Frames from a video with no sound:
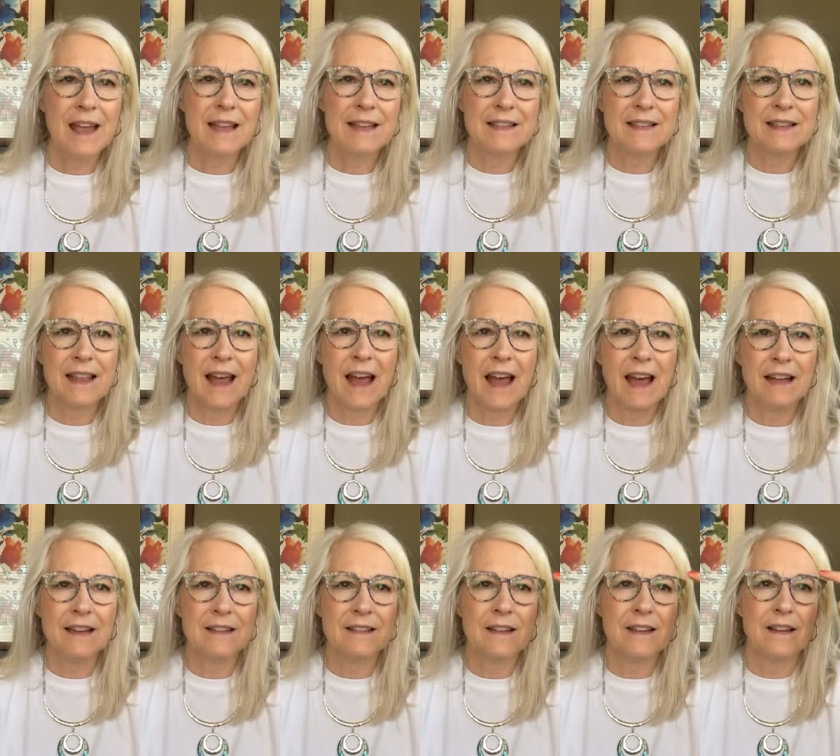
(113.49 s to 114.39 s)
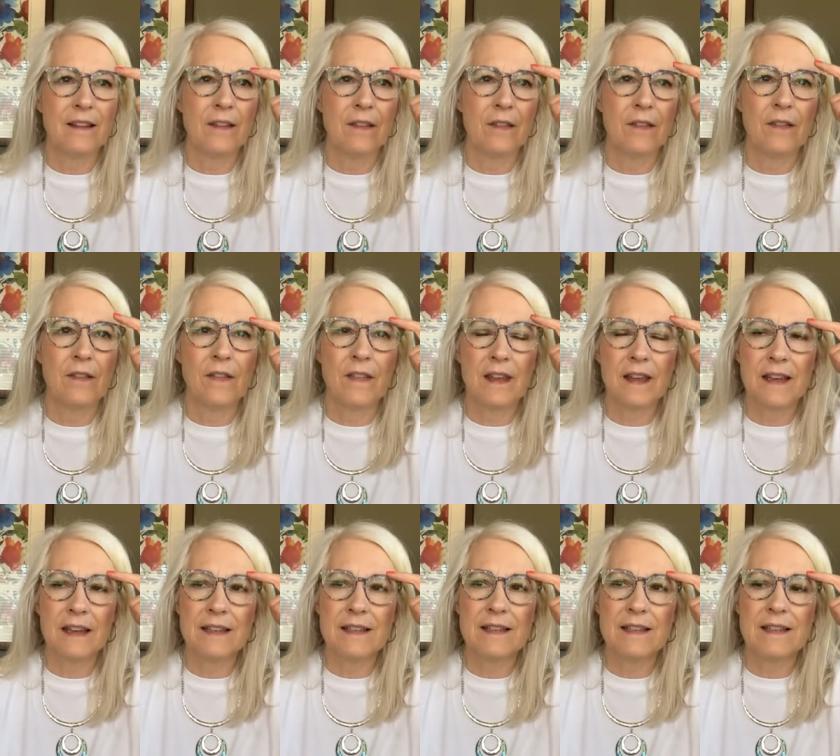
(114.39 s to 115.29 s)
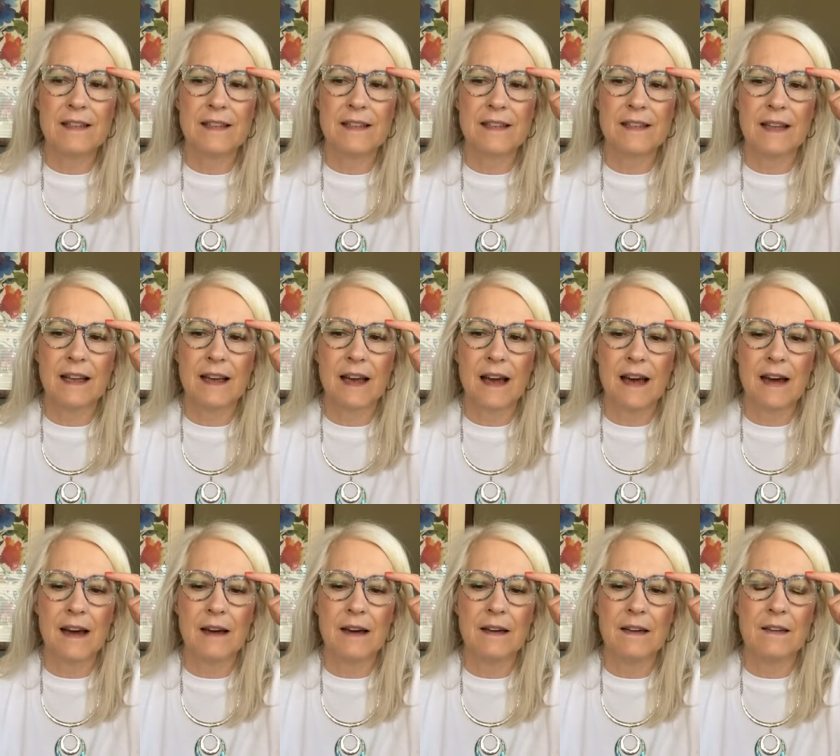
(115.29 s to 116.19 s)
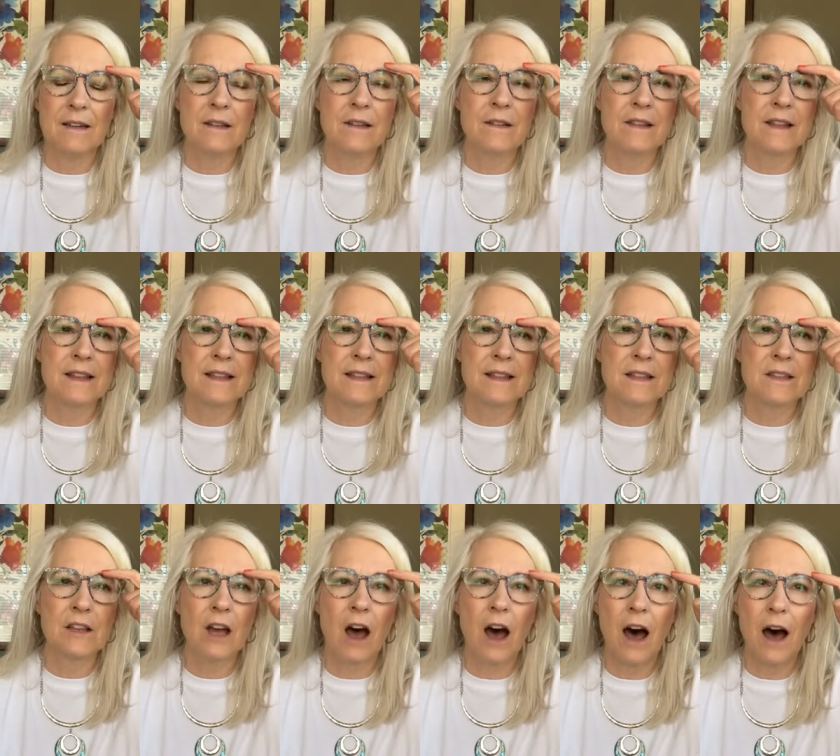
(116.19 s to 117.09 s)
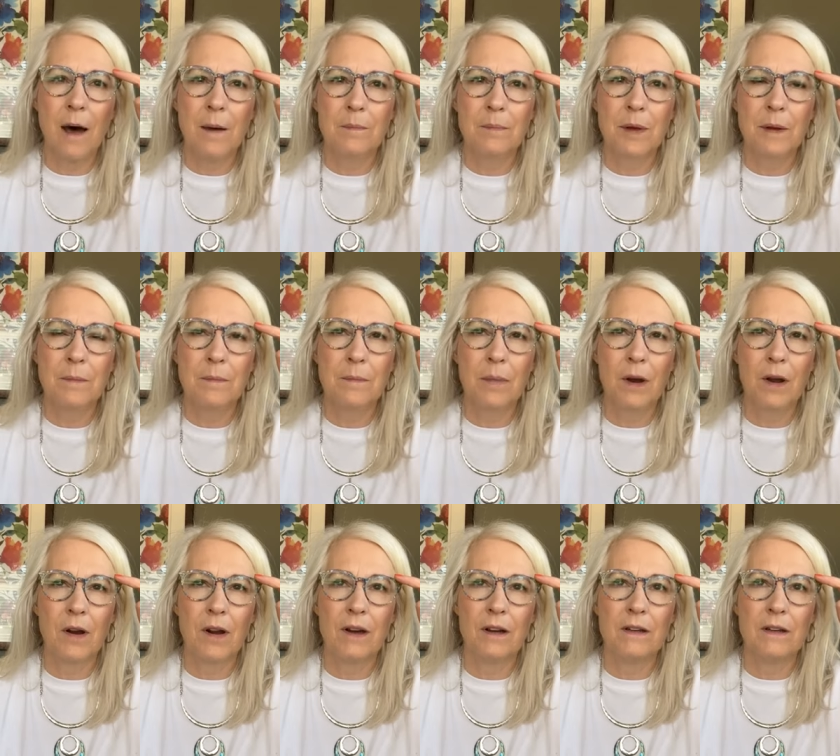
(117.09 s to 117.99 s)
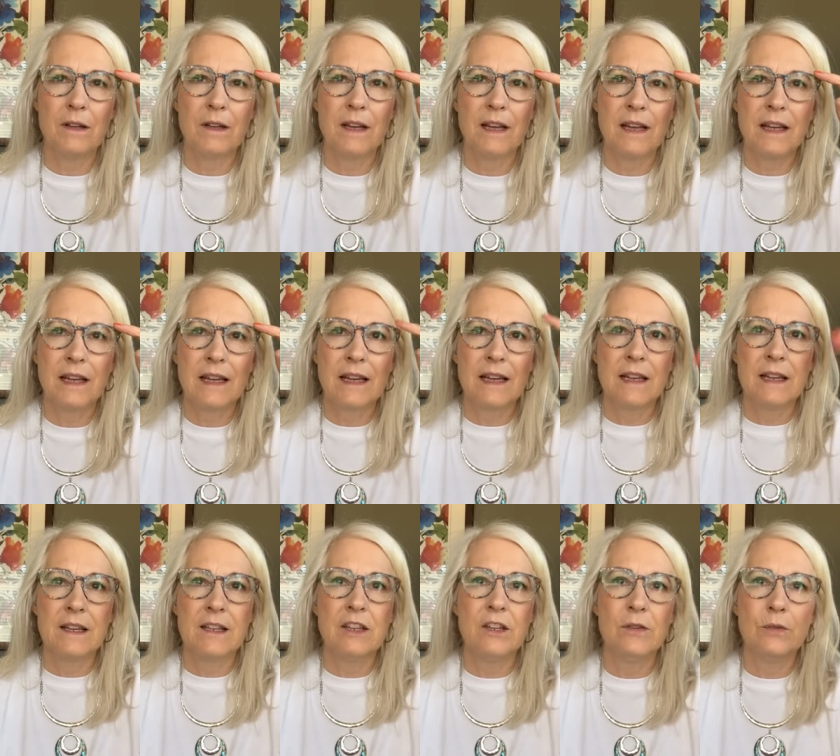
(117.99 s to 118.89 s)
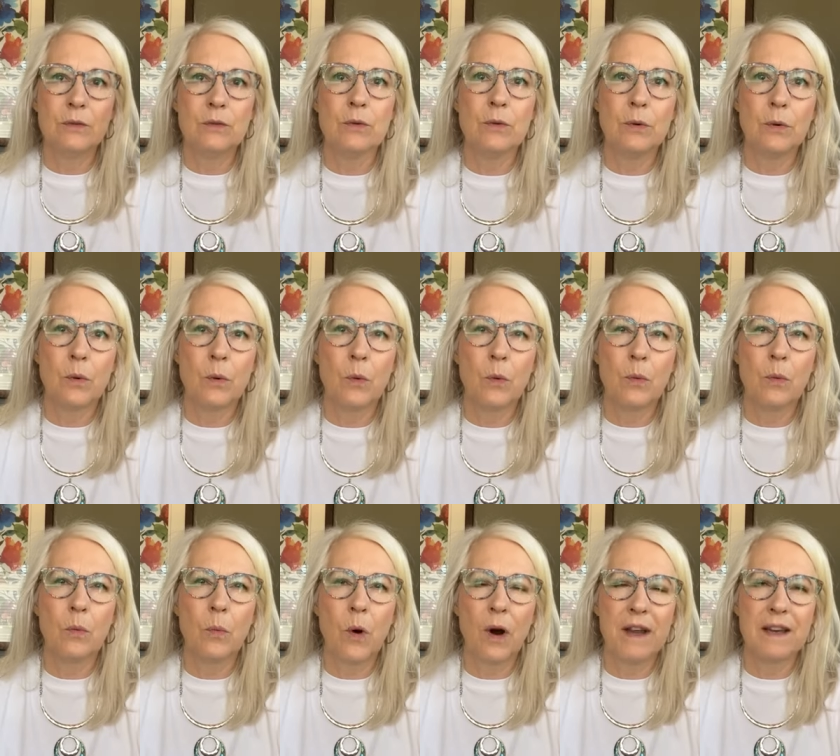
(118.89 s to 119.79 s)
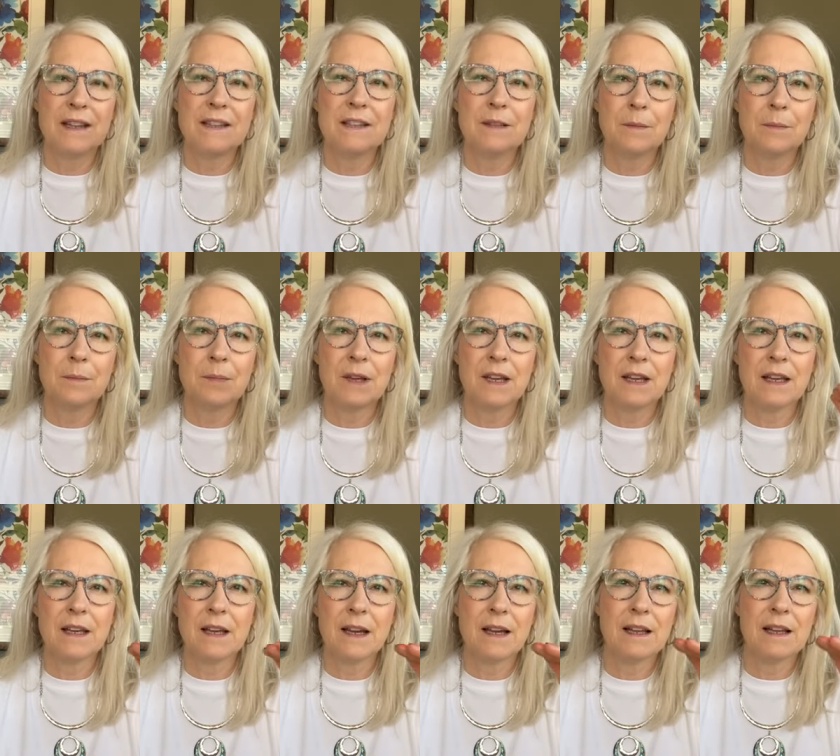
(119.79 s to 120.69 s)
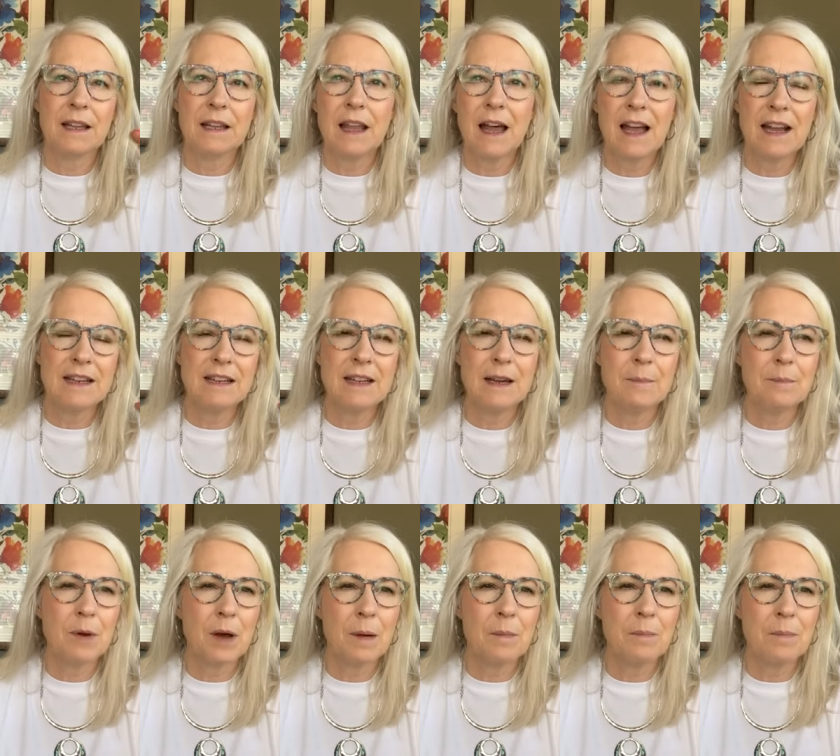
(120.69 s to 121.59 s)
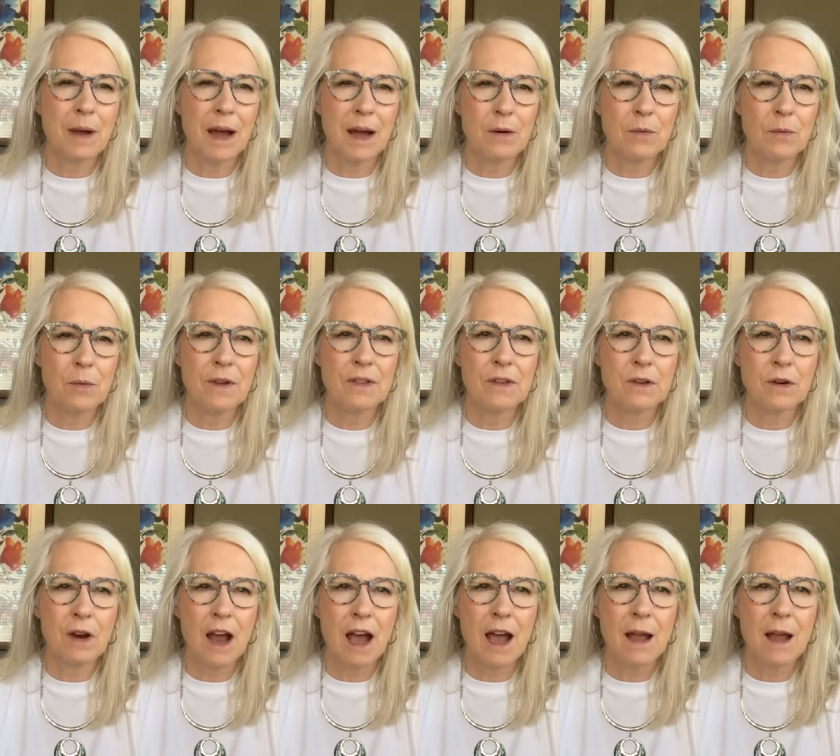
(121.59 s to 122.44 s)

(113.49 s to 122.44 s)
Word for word: is that this uh, this top part you want it to be lined up about with your